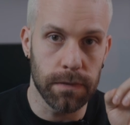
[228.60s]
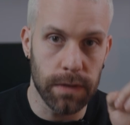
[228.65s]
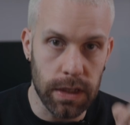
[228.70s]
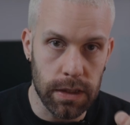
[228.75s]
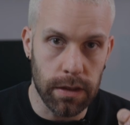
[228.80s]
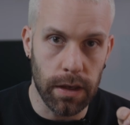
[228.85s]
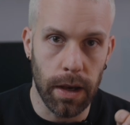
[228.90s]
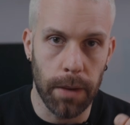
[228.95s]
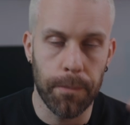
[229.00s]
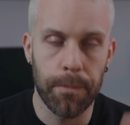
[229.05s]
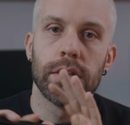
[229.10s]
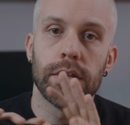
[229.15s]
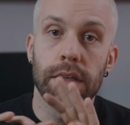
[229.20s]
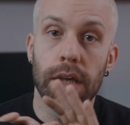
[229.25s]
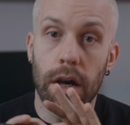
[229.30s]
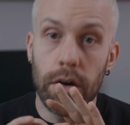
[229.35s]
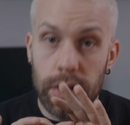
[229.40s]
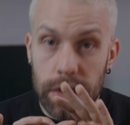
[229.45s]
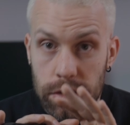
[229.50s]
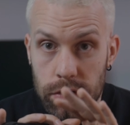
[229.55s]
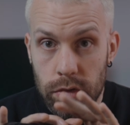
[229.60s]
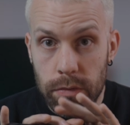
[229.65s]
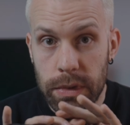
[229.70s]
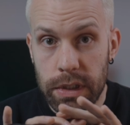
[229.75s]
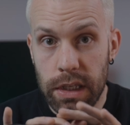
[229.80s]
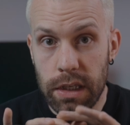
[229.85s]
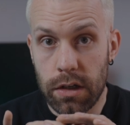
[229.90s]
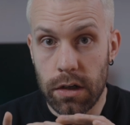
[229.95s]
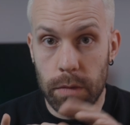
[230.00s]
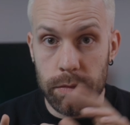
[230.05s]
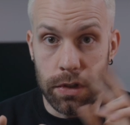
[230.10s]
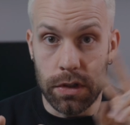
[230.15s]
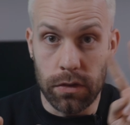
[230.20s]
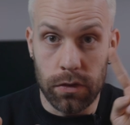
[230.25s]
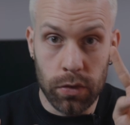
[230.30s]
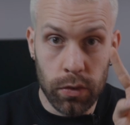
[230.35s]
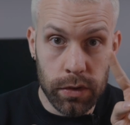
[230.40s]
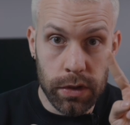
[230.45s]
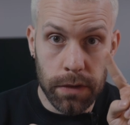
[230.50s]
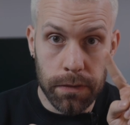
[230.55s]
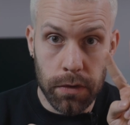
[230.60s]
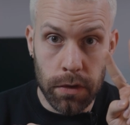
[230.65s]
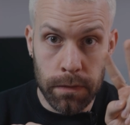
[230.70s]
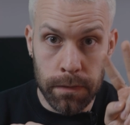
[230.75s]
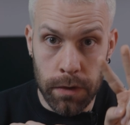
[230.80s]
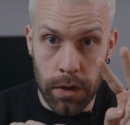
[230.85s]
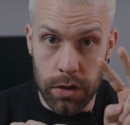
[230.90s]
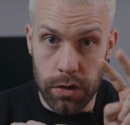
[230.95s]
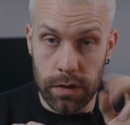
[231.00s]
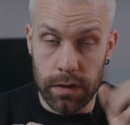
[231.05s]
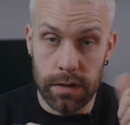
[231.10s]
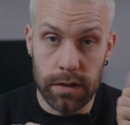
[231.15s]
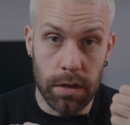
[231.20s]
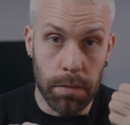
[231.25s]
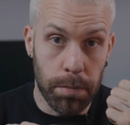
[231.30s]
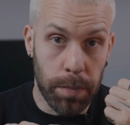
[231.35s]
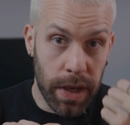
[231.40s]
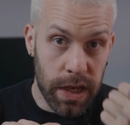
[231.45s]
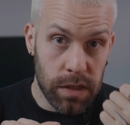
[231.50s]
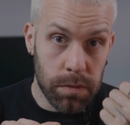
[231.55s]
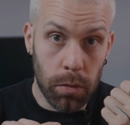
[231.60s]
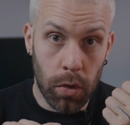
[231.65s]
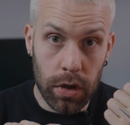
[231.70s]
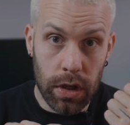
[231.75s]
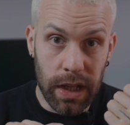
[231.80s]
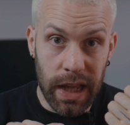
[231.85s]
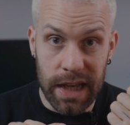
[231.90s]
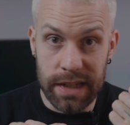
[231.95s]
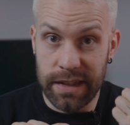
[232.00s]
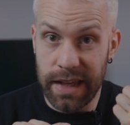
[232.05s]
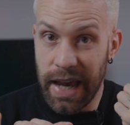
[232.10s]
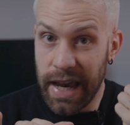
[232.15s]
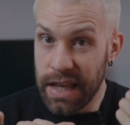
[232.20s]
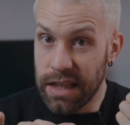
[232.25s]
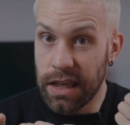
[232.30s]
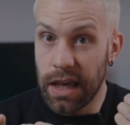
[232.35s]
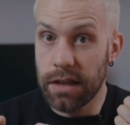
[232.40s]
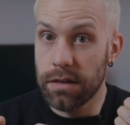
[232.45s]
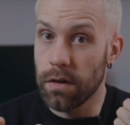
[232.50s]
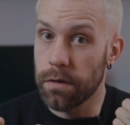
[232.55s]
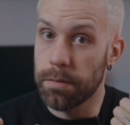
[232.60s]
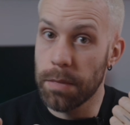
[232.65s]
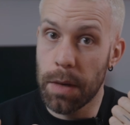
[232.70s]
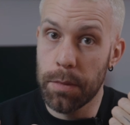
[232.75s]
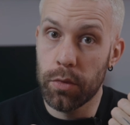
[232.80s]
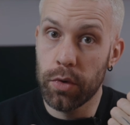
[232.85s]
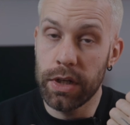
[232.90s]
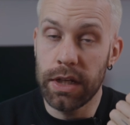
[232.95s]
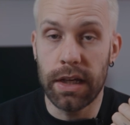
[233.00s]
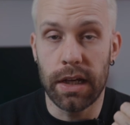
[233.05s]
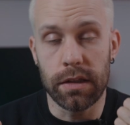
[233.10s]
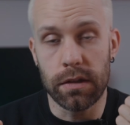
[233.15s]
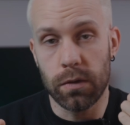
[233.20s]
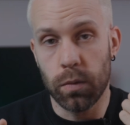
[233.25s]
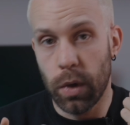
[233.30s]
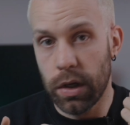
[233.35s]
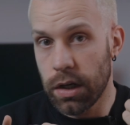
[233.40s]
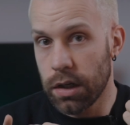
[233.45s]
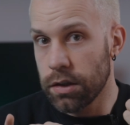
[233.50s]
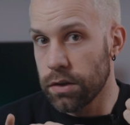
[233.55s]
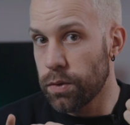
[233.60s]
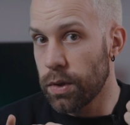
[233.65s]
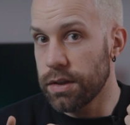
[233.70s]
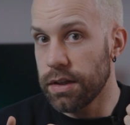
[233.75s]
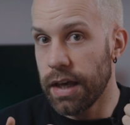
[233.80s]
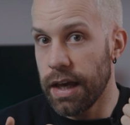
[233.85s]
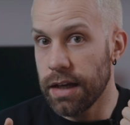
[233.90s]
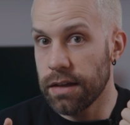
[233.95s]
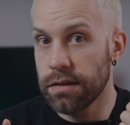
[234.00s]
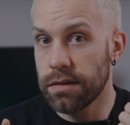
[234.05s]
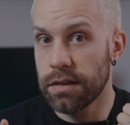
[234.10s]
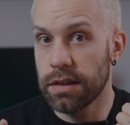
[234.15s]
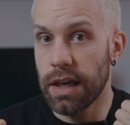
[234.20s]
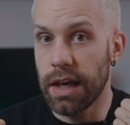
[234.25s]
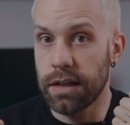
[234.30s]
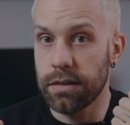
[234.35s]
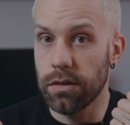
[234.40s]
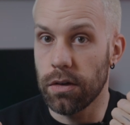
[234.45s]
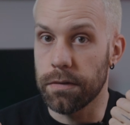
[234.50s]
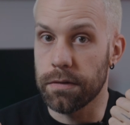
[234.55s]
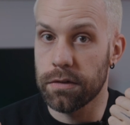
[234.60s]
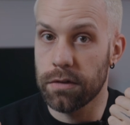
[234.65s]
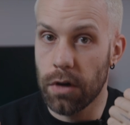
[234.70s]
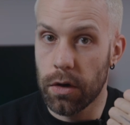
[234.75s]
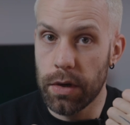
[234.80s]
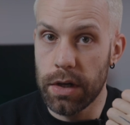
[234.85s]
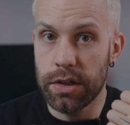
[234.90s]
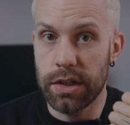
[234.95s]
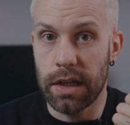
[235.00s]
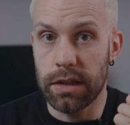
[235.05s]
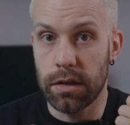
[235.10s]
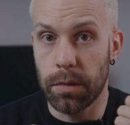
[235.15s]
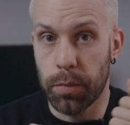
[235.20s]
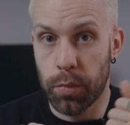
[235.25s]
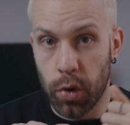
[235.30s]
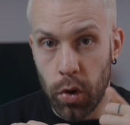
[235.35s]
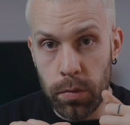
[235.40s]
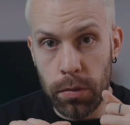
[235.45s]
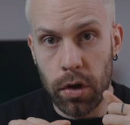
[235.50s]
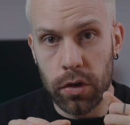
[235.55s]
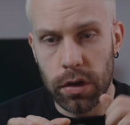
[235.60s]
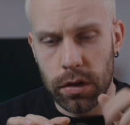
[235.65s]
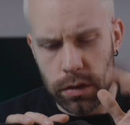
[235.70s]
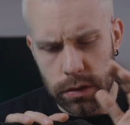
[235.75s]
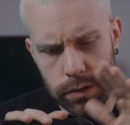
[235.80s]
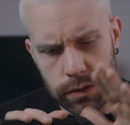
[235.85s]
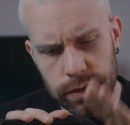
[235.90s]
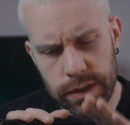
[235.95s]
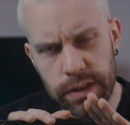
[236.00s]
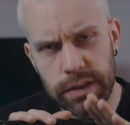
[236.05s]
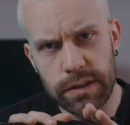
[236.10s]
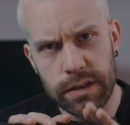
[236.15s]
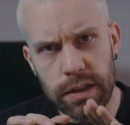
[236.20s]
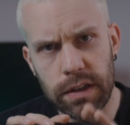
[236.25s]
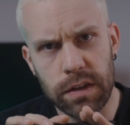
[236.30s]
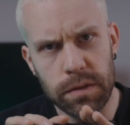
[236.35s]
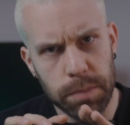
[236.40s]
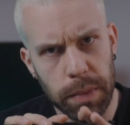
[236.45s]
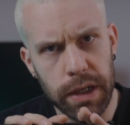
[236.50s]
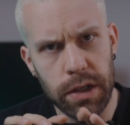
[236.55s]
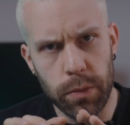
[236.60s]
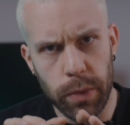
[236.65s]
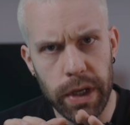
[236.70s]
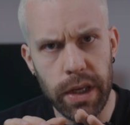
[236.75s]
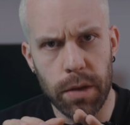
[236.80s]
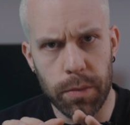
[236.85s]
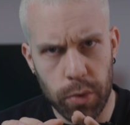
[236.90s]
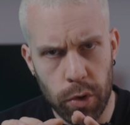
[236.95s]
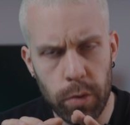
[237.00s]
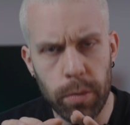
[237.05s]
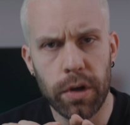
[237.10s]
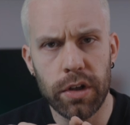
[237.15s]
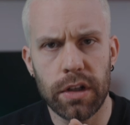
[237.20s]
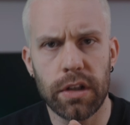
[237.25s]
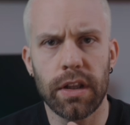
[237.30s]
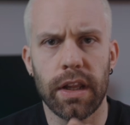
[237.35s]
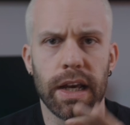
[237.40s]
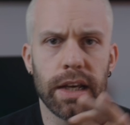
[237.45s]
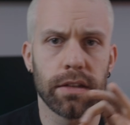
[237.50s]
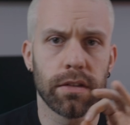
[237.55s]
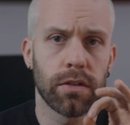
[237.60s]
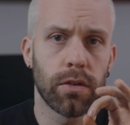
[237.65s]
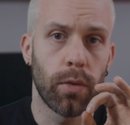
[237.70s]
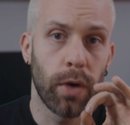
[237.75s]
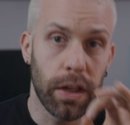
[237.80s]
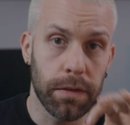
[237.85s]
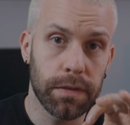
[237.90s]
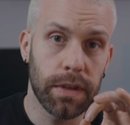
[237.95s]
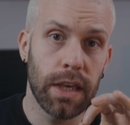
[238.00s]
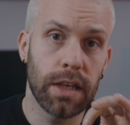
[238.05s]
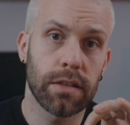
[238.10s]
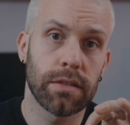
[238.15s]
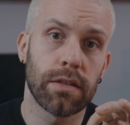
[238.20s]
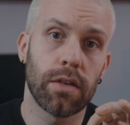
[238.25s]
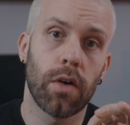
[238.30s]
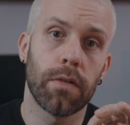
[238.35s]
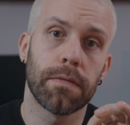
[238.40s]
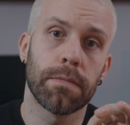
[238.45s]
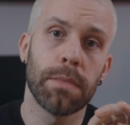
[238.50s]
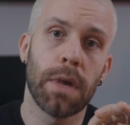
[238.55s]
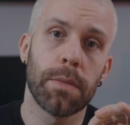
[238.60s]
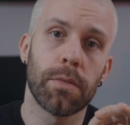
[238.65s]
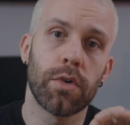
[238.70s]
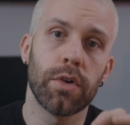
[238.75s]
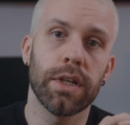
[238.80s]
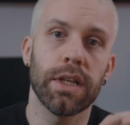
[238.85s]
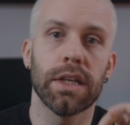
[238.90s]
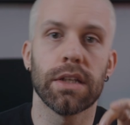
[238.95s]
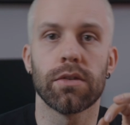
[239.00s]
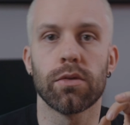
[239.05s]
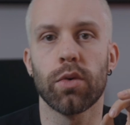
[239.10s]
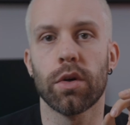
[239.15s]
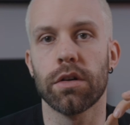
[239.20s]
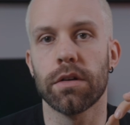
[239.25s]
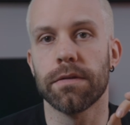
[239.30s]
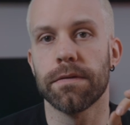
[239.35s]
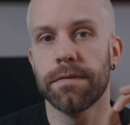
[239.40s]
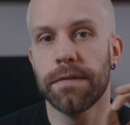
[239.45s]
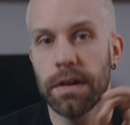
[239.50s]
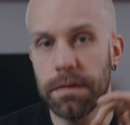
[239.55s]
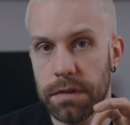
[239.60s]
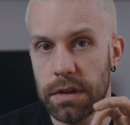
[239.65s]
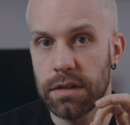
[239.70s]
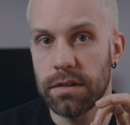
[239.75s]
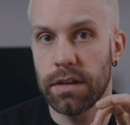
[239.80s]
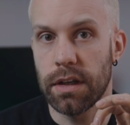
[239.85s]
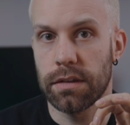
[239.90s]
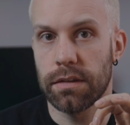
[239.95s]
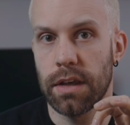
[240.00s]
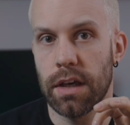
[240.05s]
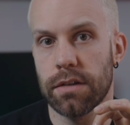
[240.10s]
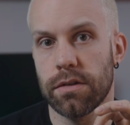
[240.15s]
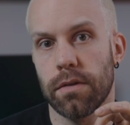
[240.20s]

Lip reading: Vita. The Odin2 Mini comes in two different versions. The base model has 8 gigs of memory and 128 gigs of storage, and the Pro model, this is by the way a Pro model, has 12 gigs of memory and 256 gigs